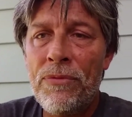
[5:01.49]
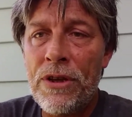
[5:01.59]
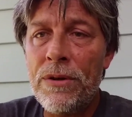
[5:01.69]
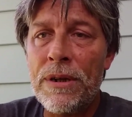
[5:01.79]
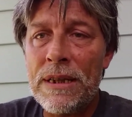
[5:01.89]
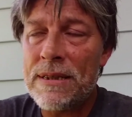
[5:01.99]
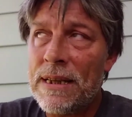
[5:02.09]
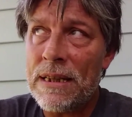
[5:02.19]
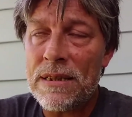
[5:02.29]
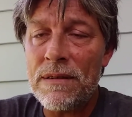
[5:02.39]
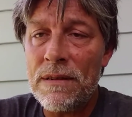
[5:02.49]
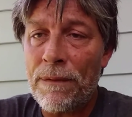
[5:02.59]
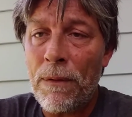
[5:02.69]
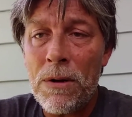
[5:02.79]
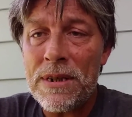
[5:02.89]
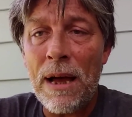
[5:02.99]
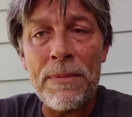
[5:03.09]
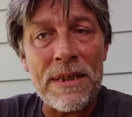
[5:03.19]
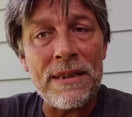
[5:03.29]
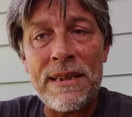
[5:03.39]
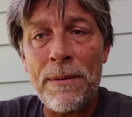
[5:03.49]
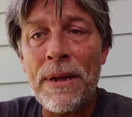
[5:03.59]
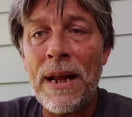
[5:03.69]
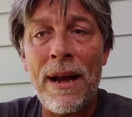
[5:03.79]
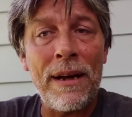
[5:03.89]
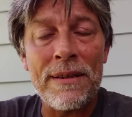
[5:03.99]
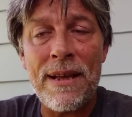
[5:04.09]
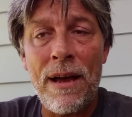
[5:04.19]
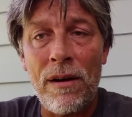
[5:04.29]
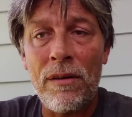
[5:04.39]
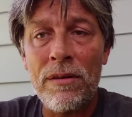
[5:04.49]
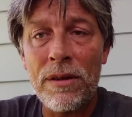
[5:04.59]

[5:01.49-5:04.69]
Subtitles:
dude, it's the first time is intimidating as hell,